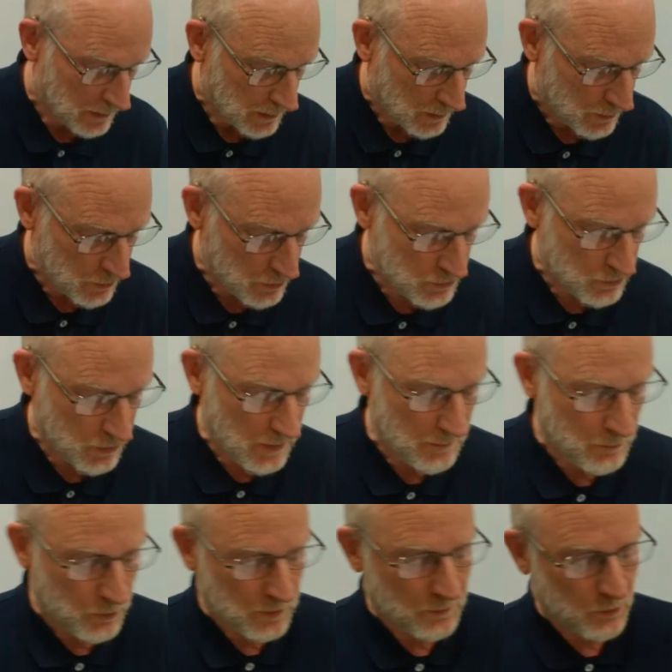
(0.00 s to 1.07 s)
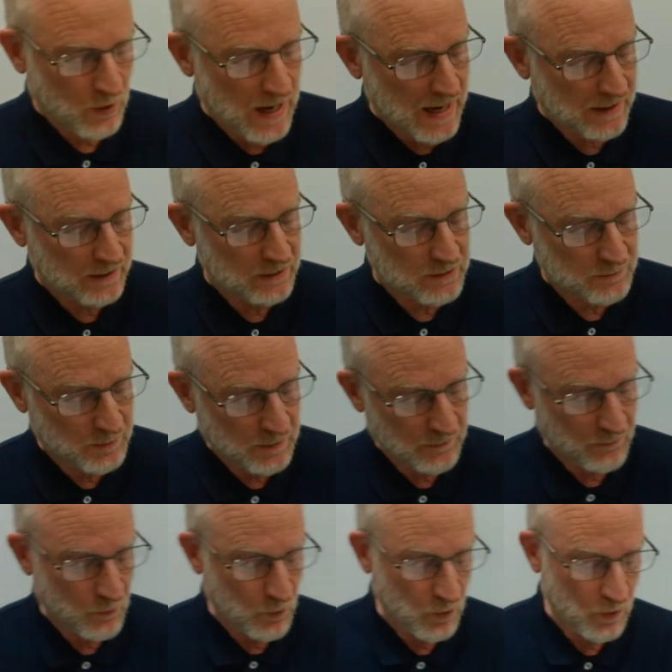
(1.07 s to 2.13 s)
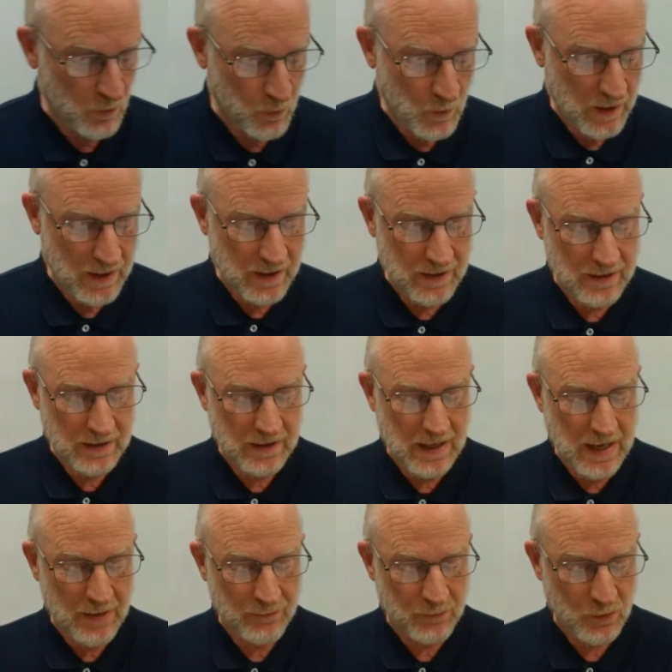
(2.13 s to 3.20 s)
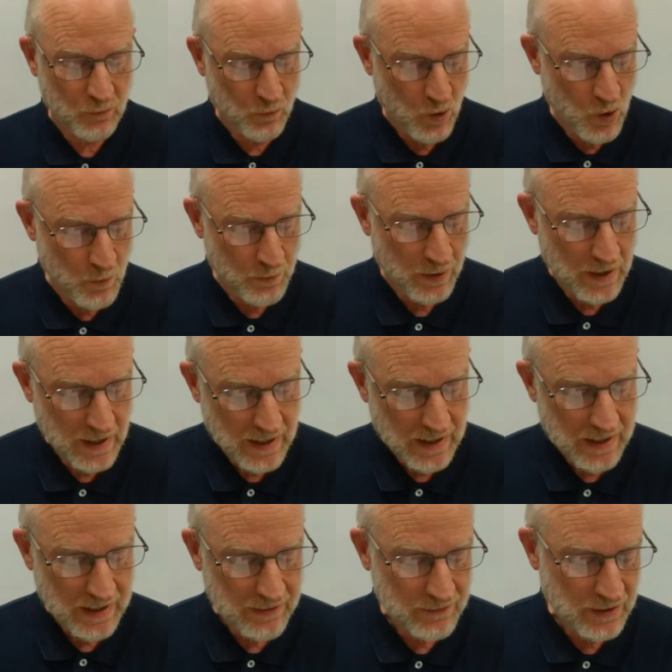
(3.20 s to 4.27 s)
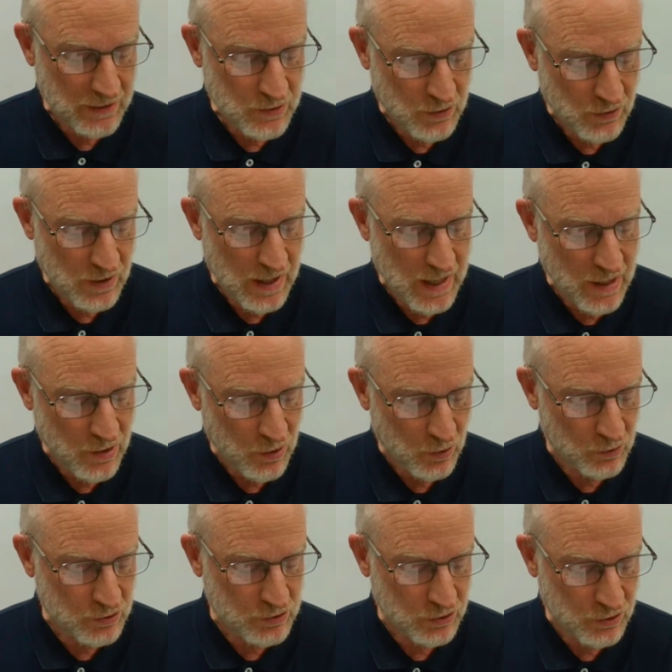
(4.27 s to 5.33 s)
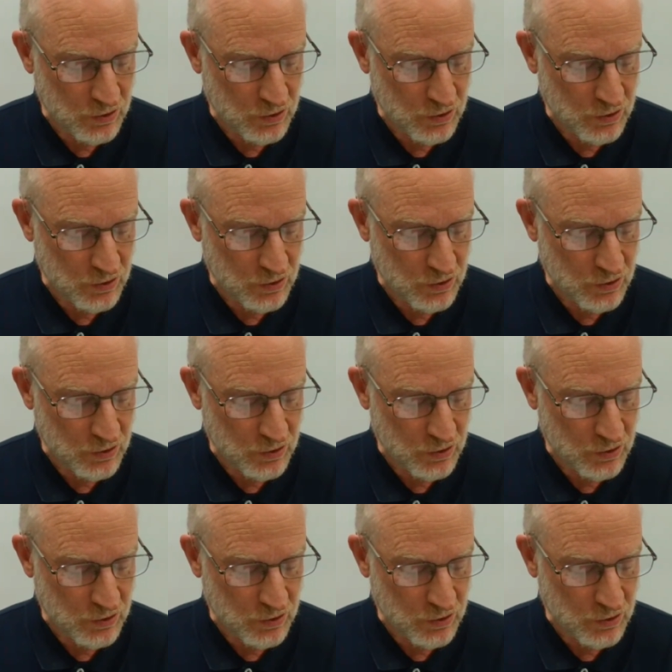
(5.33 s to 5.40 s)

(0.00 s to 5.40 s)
you should have put brackets before when and after rope, and then your arrow should